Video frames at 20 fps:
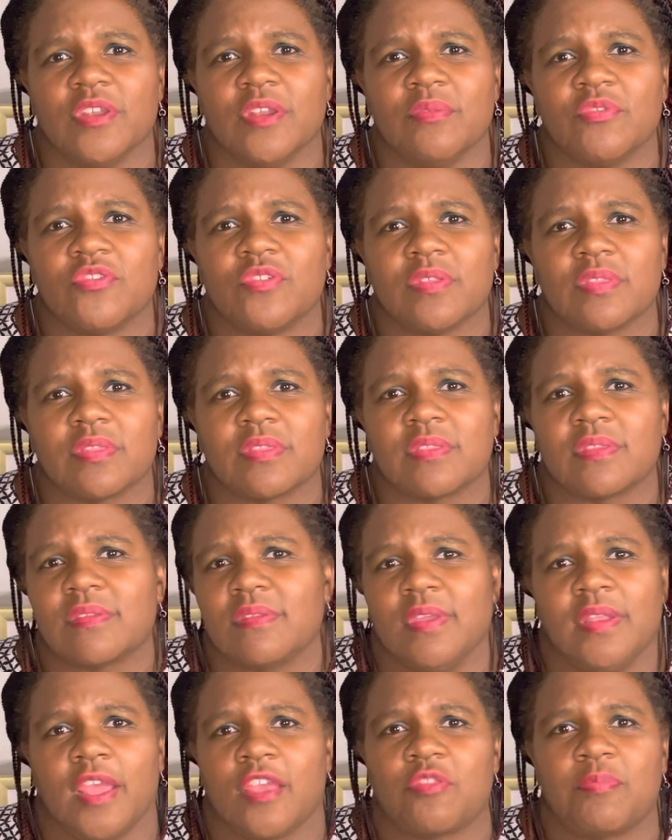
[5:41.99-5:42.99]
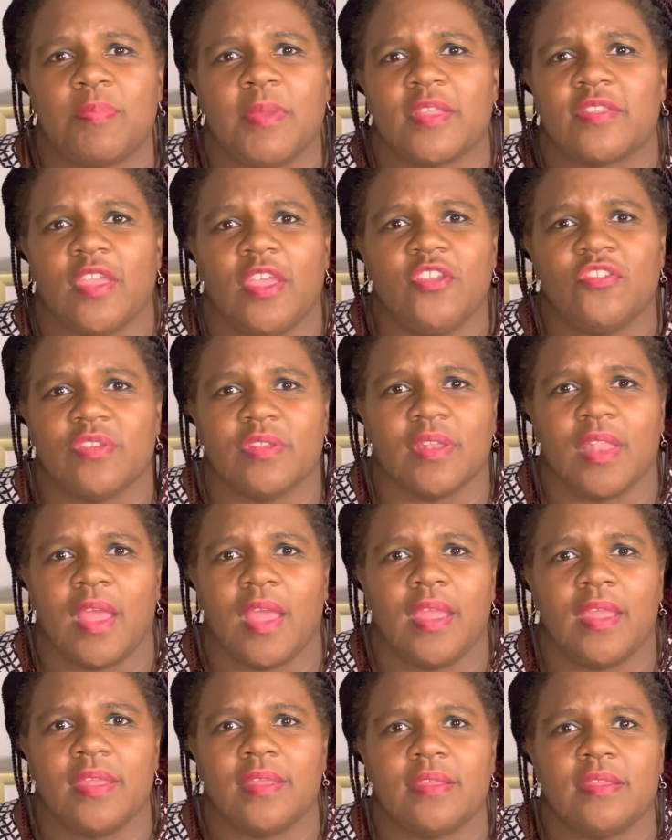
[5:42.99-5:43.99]
It was just an expectation.
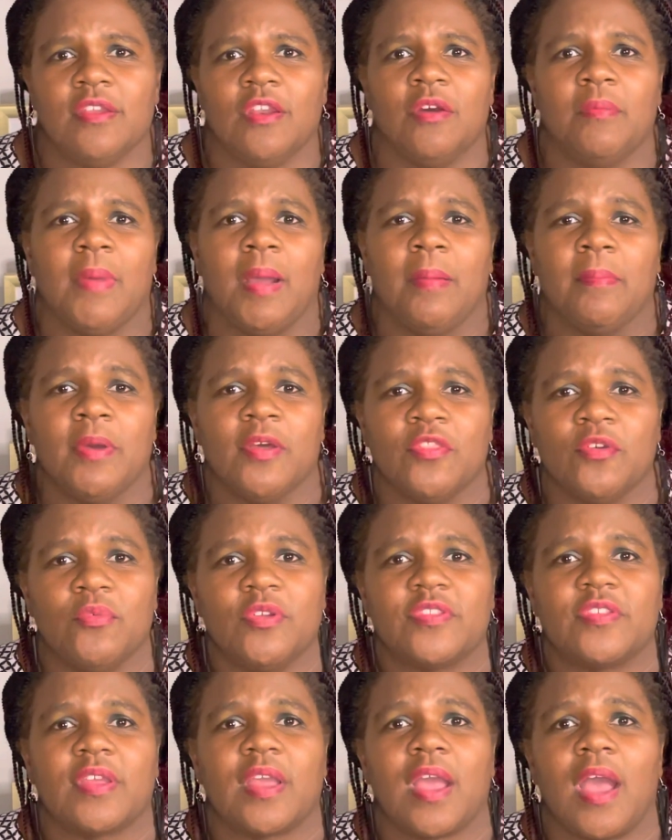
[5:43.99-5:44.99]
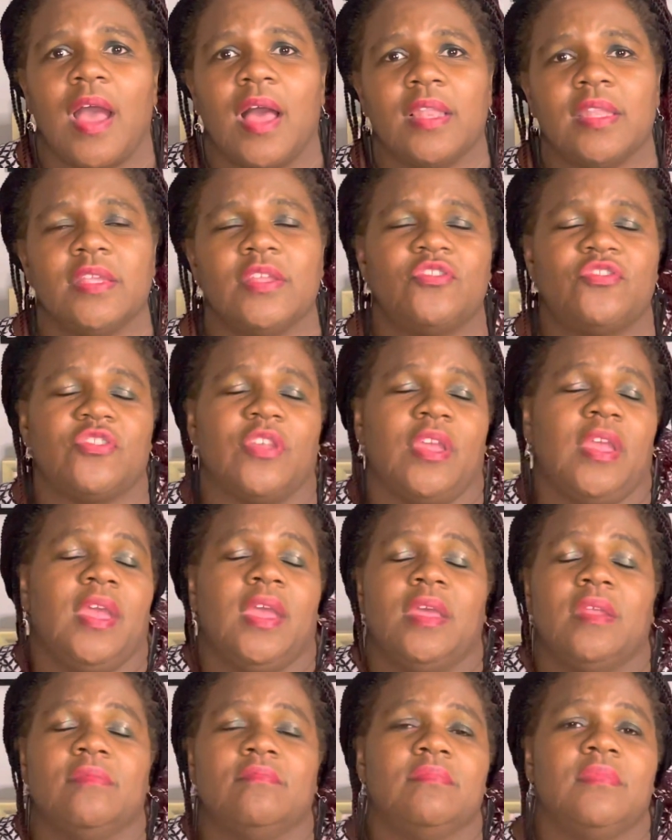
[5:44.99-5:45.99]
Like, my mother went to college
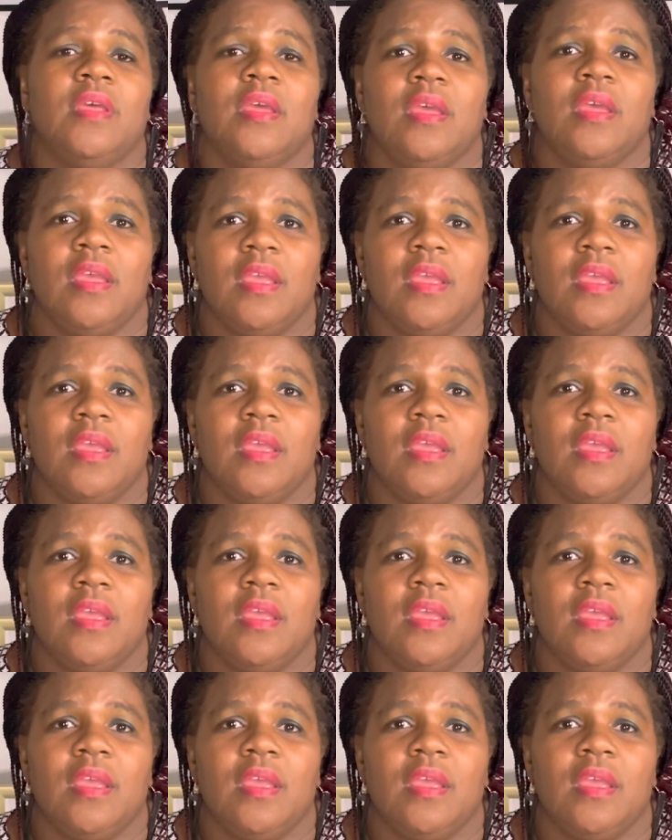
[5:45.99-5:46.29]
and,